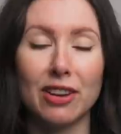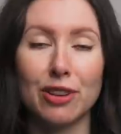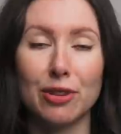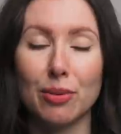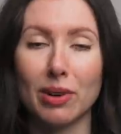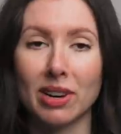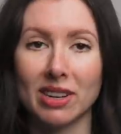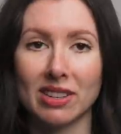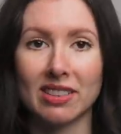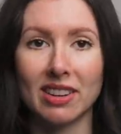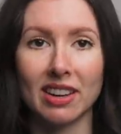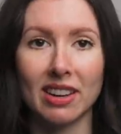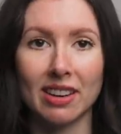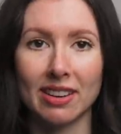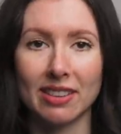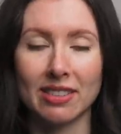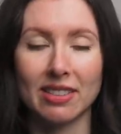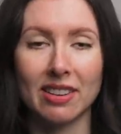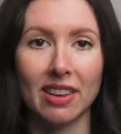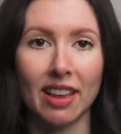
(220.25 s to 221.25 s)
you want to say
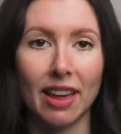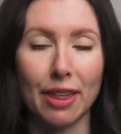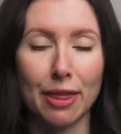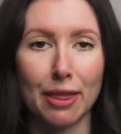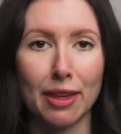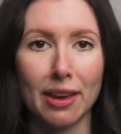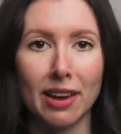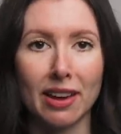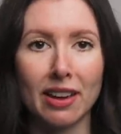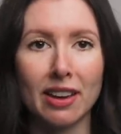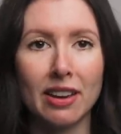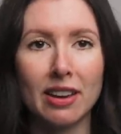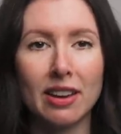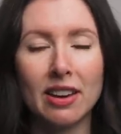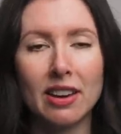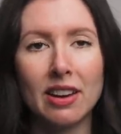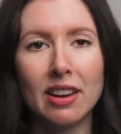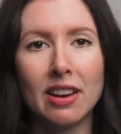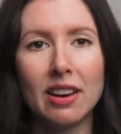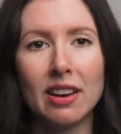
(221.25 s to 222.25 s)
yes to that thing.
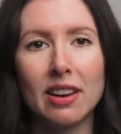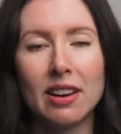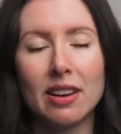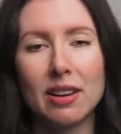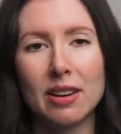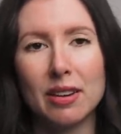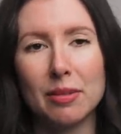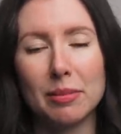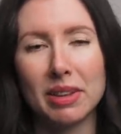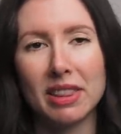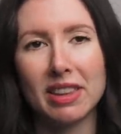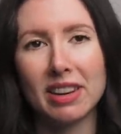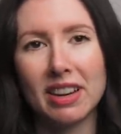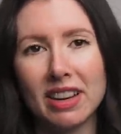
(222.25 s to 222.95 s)
But the